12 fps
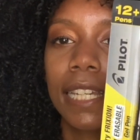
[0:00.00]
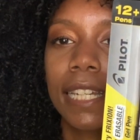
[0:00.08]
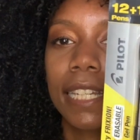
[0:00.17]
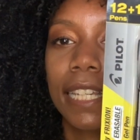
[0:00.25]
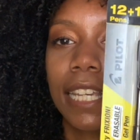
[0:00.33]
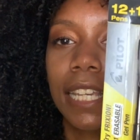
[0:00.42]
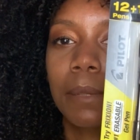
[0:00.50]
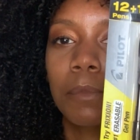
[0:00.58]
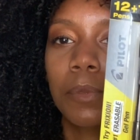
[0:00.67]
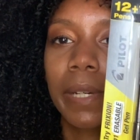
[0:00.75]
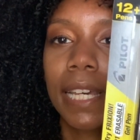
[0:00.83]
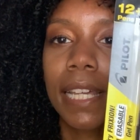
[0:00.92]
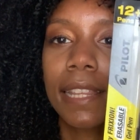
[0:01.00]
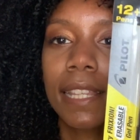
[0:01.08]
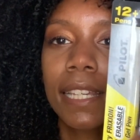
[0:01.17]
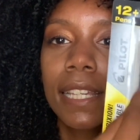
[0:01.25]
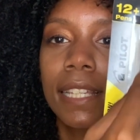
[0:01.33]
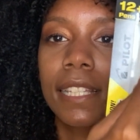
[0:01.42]
and it came with
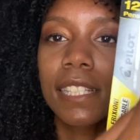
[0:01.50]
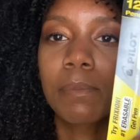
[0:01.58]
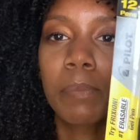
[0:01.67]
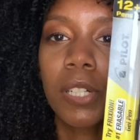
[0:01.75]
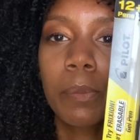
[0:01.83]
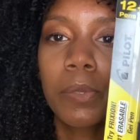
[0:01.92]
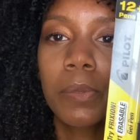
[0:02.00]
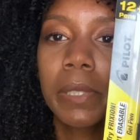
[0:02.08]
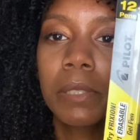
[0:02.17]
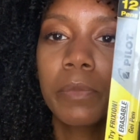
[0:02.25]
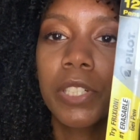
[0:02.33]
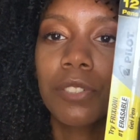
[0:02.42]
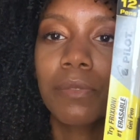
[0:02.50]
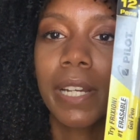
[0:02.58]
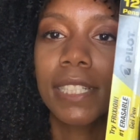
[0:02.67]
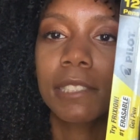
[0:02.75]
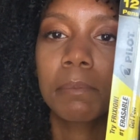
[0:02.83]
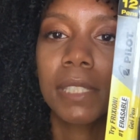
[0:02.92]
this purple one, which
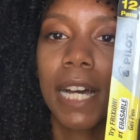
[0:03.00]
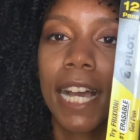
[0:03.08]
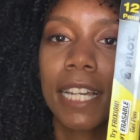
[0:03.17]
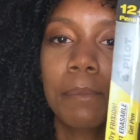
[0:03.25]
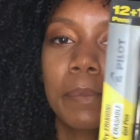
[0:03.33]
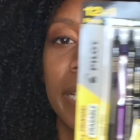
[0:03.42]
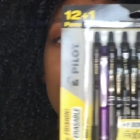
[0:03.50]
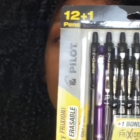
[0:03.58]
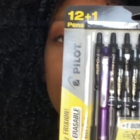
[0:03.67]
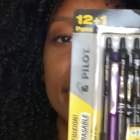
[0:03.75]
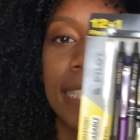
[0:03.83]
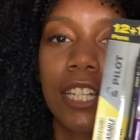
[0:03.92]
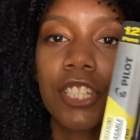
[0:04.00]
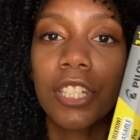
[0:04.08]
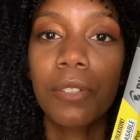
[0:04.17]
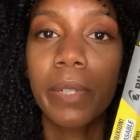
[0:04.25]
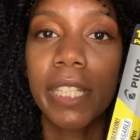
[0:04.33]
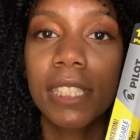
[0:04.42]
writes black, but it's
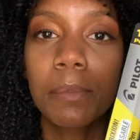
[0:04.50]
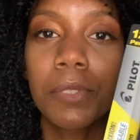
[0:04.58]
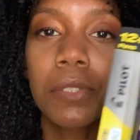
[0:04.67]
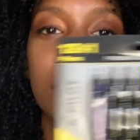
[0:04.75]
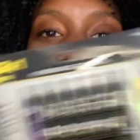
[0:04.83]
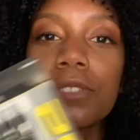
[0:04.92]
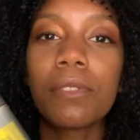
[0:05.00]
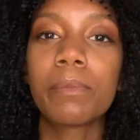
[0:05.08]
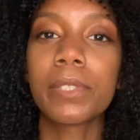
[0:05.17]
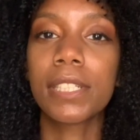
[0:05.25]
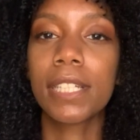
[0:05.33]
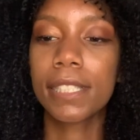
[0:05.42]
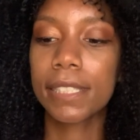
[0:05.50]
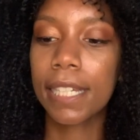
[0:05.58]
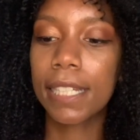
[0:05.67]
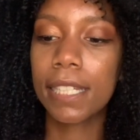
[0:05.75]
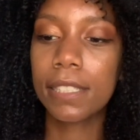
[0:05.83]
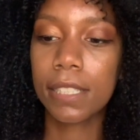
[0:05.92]
actually erasable. So I'm really
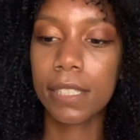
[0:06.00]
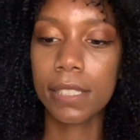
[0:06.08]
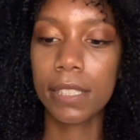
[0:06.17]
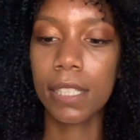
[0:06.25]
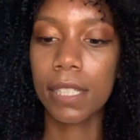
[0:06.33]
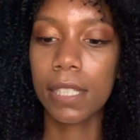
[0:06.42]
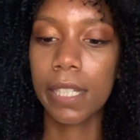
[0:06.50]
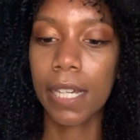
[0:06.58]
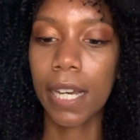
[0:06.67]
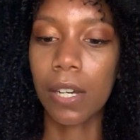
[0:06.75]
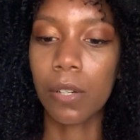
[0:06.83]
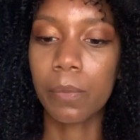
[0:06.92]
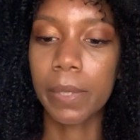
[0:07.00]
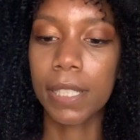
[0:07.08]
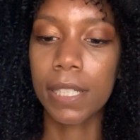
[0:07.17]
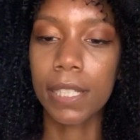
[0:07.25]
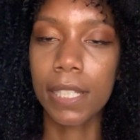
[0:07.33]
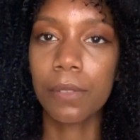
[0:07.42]
excited to see how we
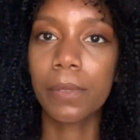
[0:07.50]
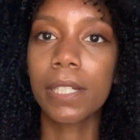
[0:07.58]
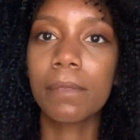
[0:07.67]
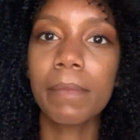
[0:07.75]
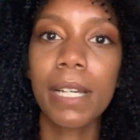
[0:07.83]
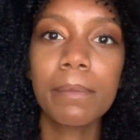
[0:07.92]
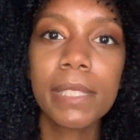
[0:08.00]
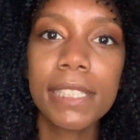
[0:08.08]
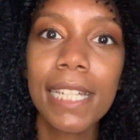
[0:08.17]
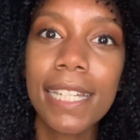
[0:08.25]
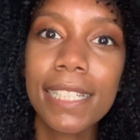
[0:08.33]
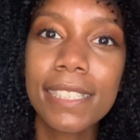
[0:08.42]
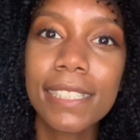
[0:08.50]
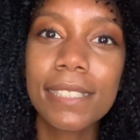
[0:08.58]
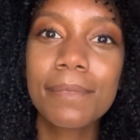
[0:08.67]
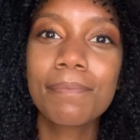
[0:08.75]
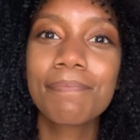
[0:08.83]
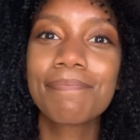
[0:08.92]
can get rid of my mistakes.
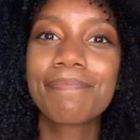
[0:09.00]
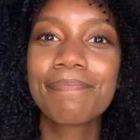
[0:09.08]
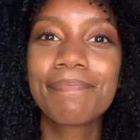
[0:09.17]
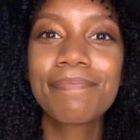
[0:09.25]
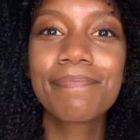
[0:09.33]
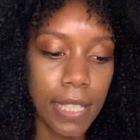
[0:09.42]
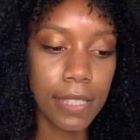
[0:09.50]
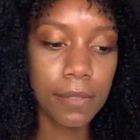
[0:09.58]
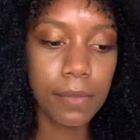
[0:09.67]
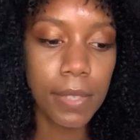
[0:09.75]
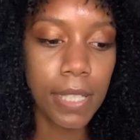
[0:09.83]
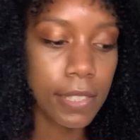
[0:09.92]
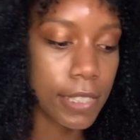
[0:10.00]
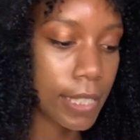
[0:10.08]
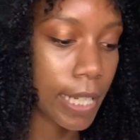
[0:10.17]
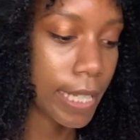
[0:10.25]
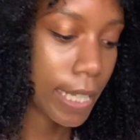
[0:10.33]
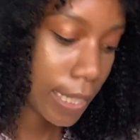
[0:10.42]
And what else did
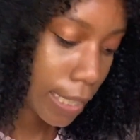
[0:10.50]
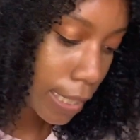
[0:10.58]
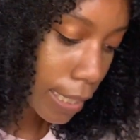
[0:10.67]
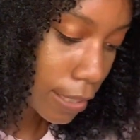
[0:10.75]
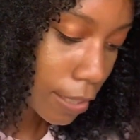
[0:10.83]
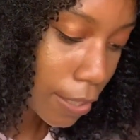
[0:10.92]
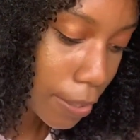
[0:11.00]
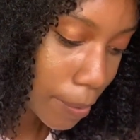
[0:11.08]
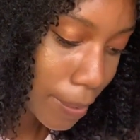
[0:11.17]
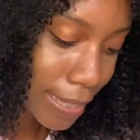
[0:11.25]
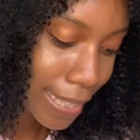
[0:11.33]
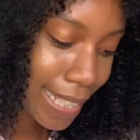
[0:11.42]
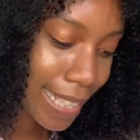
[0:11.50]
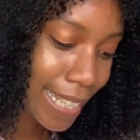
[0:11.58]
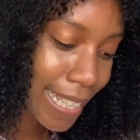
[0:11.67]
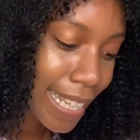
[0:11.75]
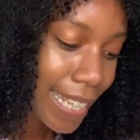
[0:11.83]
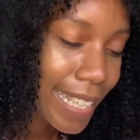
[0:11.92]
I get?
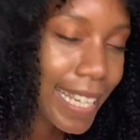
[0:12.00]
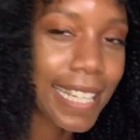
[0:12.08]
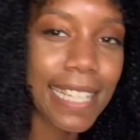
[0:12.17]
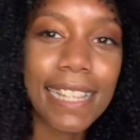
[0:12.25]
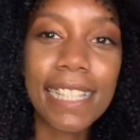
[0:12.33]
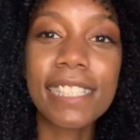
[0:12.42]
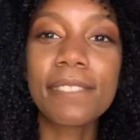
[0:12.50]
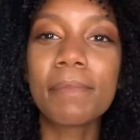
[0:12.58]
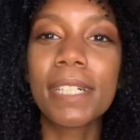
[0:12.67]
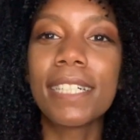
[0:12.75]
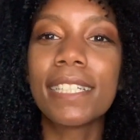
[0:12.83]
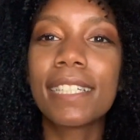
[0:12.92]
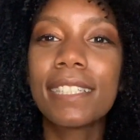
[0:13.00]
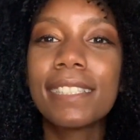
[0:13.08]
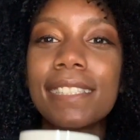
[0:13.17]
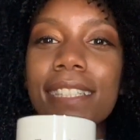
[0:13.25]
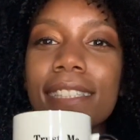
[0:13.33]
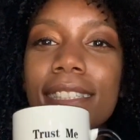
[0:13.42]
I got this mug.
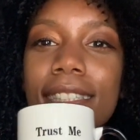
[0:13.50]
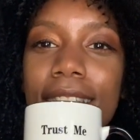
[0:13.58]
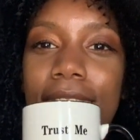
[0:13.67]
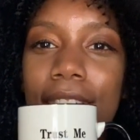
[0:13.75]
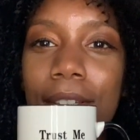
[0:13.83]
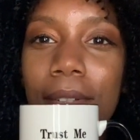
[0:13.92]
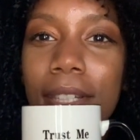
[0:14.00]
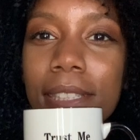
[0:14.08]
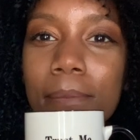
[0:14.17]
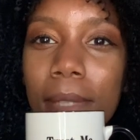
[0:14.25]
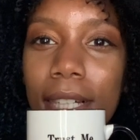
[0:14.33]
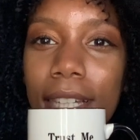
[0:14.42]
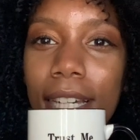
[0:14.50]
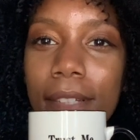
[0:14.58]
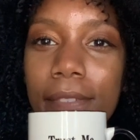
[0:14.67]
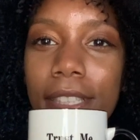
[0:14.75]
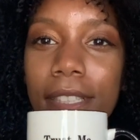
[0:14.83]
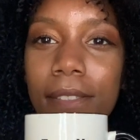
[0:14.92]
This is the cutest mug
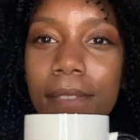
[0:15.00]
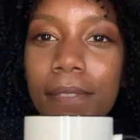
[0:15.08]
ever.